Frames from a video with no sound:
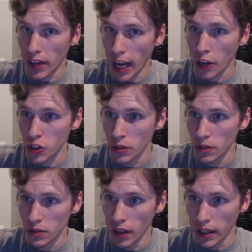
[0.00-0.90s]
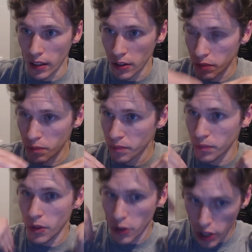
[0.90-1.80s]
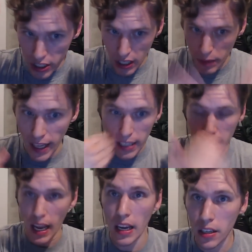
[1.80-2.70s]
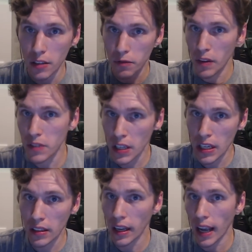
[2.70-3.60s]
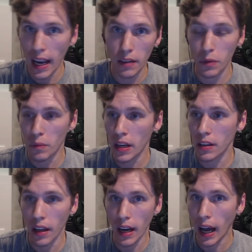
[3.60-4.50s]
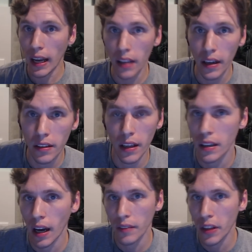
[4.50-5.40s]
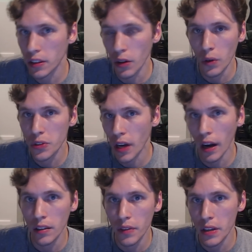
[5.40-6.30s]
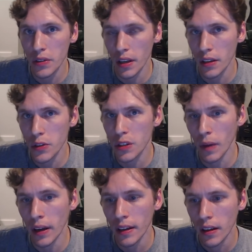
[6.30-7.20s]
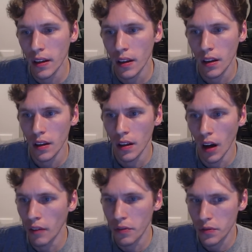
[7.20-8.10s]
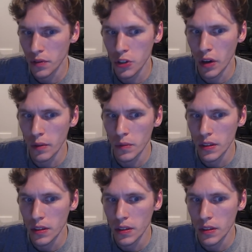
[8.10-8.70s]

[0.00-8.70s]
I got you. Like you, there's going to be like a 10 to 15, like eight minute, like highlight, like kind of like the old style videos that I used to make of the streams.